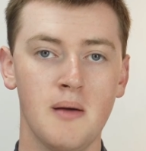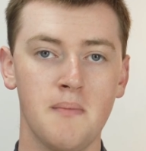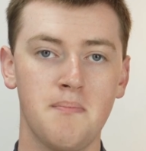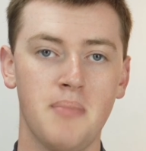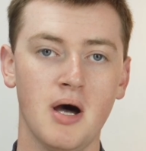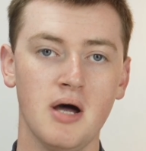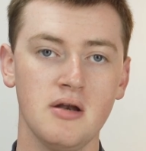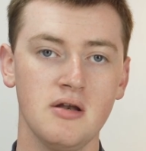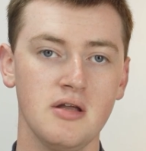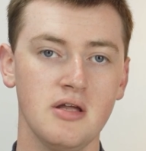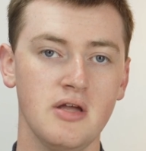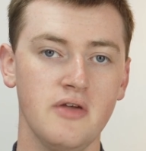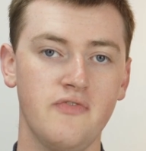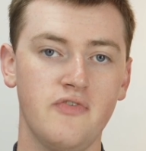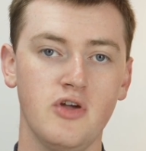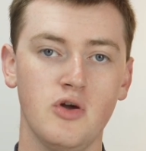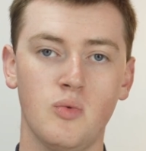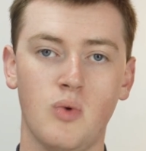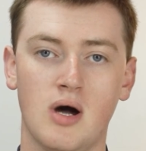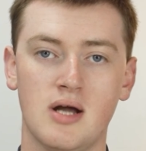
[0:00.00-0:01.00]
But
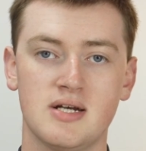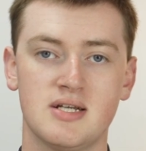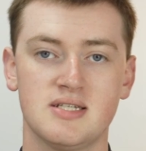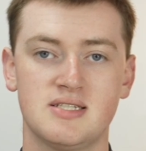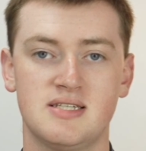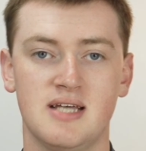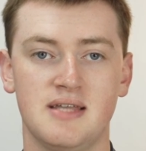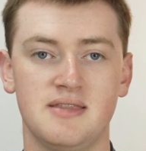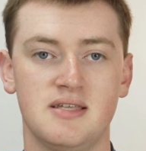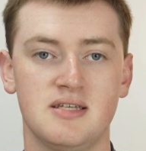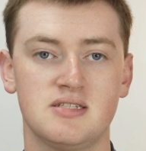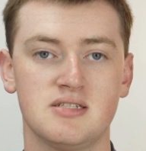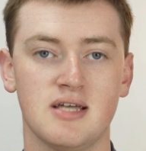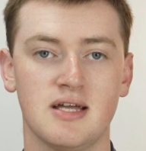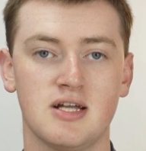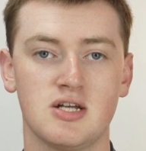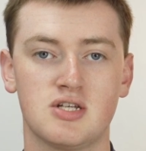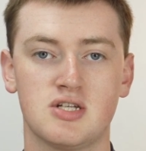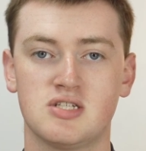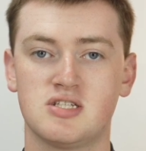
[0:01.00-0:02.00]
if you want to send this
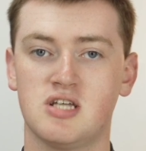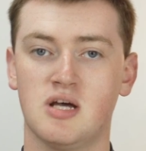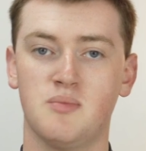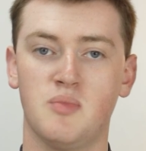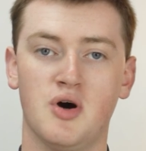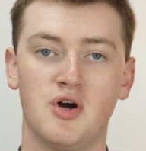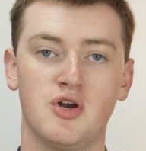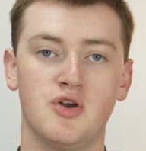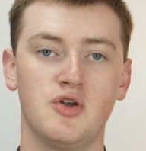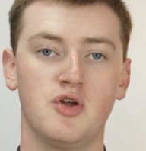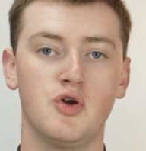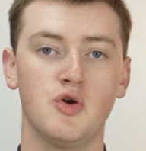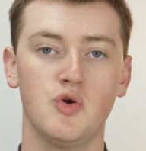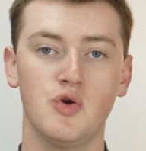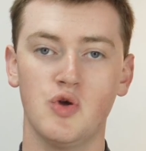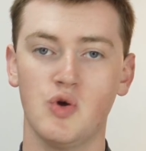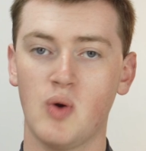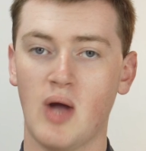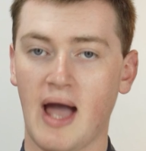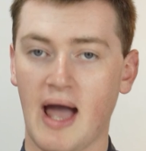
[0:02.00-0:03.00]
link to someone who
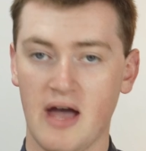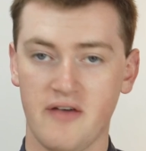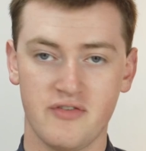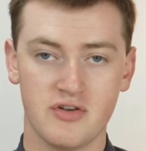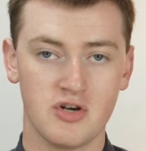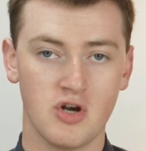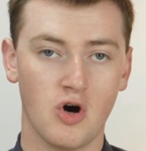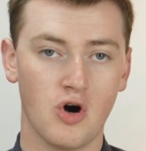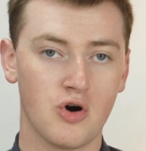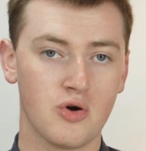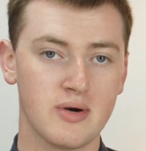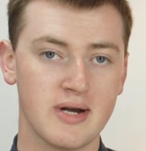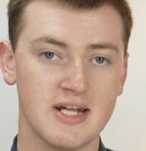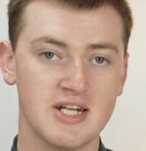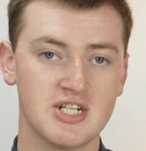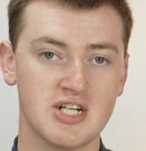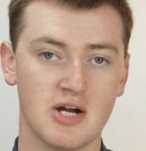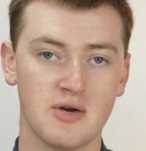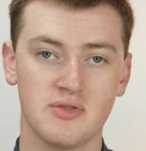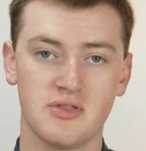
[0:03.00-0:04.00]
you haven't already
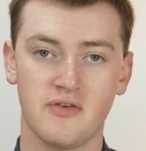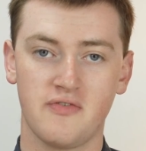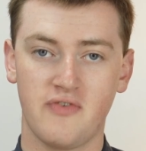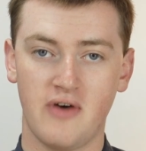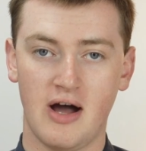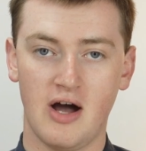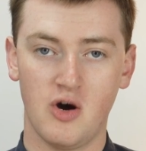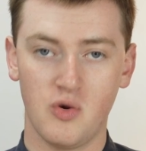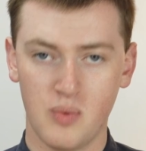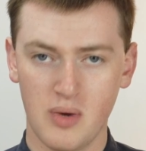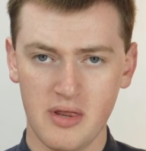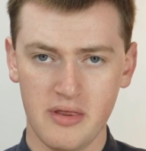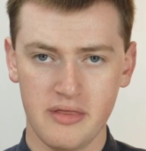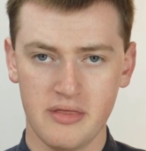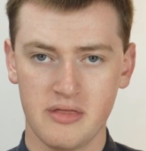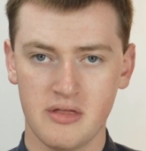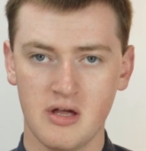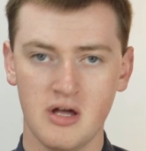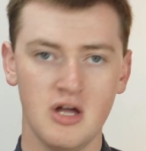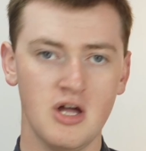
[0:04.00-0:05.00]
shared the file
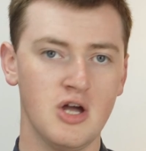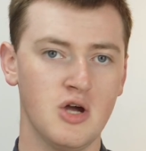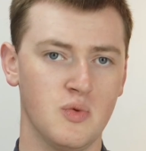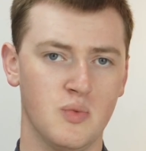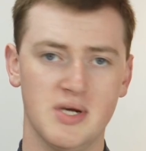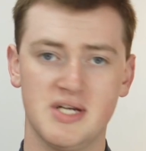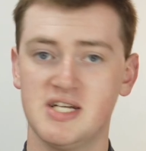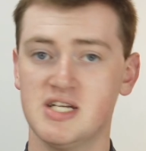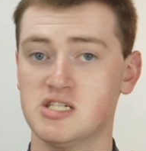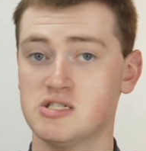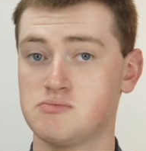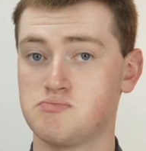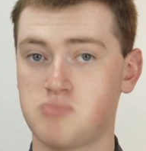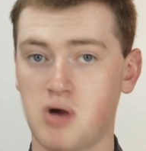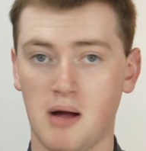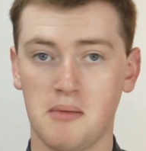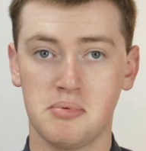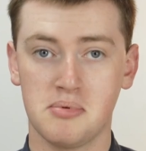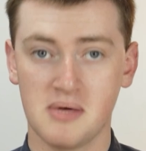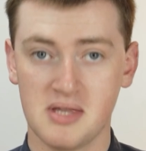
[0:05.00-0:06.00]
with, which is
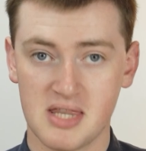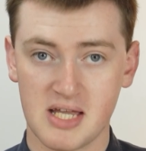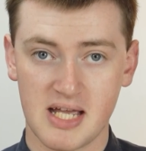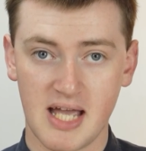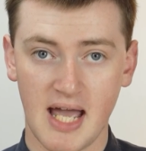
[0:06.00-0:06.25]
probably the